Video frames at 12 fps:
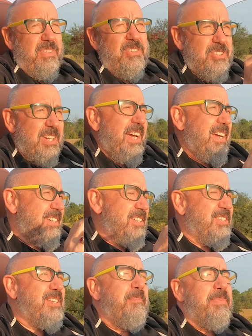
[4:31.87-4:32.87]
There's
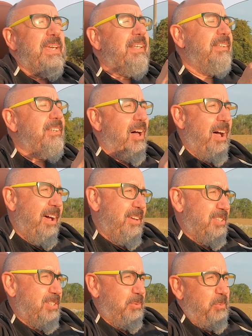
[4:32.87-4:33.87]
just something
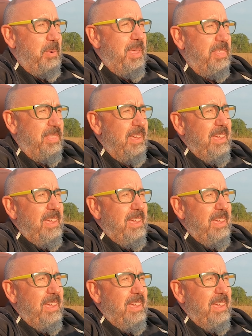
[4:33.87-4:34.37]
lost with